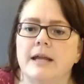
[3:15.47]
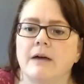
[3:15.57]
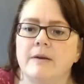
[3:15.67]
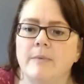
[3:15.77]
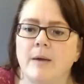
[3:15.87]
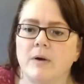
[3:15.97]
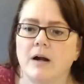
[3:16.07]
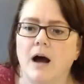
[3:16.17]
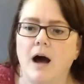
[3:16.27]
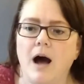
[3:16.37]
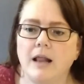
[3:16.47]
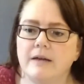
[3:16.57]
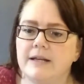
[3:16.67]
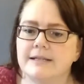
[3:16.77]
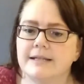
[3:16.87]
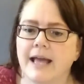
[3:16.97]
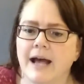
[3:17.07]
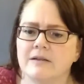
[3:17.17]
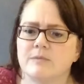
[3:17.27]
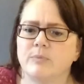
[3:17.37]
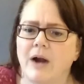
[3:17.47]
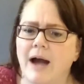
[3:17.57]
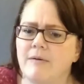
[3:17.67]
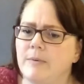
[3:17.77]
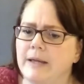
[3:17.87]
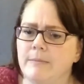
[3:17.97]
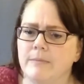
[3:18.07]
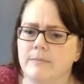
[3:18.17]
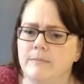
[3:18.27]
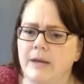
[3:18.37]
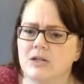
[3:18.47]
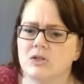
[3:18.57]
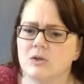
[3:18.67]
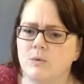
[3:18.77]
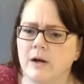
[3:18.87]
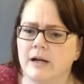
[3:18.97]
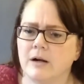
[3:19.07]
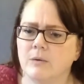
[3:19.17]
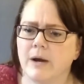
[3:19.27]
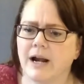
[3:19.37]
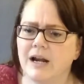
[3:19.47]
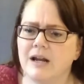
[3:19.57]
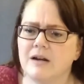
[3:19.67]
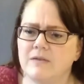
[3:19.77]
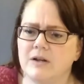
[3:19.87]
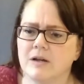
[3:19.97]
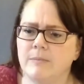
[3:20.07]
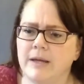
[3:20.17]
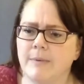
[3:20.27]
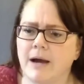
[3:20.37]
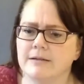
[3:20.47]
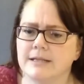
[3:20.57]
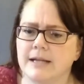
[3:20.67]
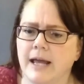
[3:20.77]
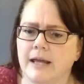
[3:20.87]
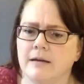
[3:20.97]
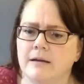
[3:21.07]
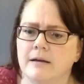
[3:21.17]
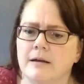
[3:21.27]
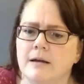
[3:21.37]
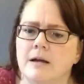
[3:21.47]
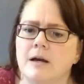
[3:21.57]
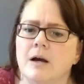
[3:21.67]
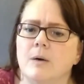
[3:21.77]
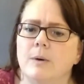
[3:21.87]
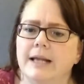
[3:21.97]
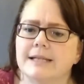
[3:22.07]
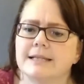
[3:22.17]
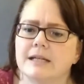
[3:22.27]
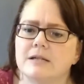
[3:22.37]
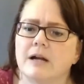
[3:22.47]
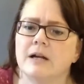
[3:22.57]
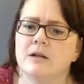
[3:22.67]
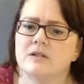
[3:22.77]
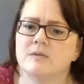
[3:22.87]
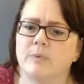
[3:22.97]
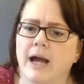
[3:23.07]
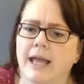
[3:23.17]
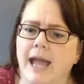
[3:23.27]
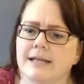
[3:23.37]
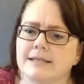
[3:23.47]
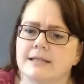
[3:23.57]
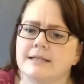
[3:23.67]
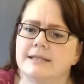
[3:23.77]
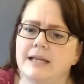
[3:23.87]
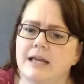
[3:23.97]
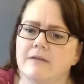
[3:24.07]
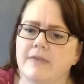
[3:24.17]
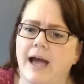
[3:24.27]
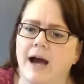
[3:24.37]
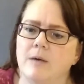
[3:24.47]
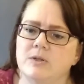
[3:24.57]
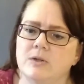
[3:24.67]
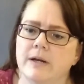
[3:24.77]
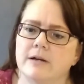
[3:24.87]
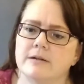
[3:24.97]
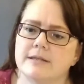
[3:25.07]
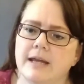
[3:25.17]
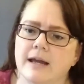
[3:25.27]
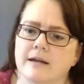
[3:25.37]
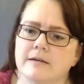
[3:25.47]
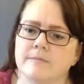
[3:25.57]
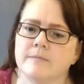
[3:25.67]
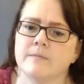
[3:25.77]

Now remember, all of these accounts probably makes you wonder what our interview could be about today. Well, let's get to our news broadcast and see if that helps you understand.